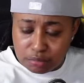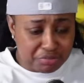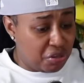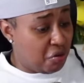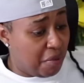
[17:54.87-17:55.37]

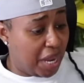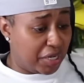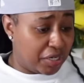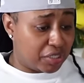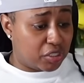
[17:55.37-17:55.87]
You
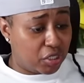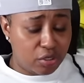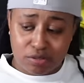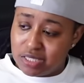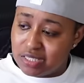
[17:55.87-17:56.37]
making
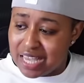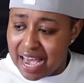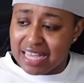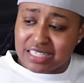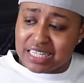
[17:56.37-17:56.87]
excuses.
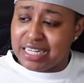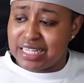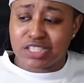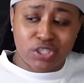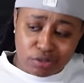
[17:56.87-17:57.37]
How's it an
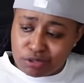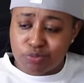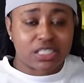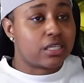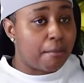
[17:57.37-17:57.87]
excuse
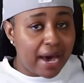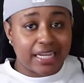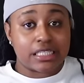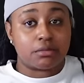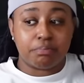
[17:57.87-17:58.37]
when
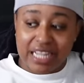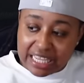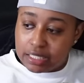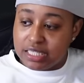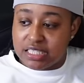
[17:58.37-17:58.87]
somebody's
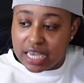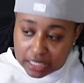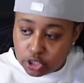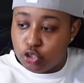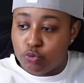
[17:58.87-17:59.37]
blatantly
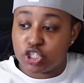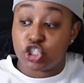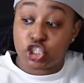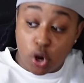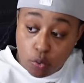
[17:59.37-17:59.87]
telling you and
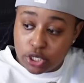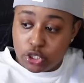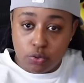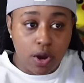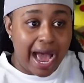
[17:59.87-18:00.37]
showing
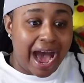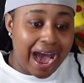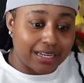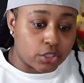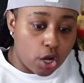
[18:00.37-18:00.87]
you,
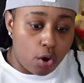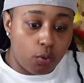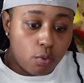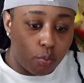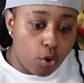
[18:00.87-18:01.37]
I
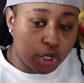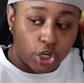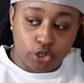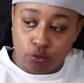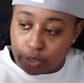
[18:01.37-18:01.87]
don't want to
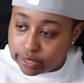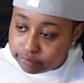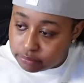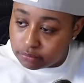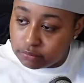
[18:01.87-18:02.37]
do it?
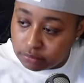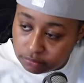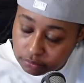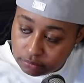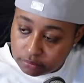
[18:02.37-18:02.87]

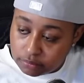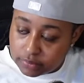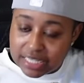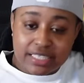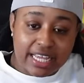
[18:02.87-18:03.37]

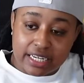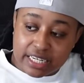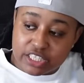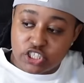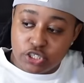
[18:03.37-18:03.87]
That's not an
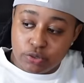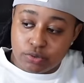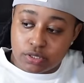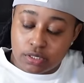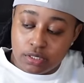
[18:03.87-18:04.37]

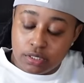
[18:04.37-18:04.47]
excuse.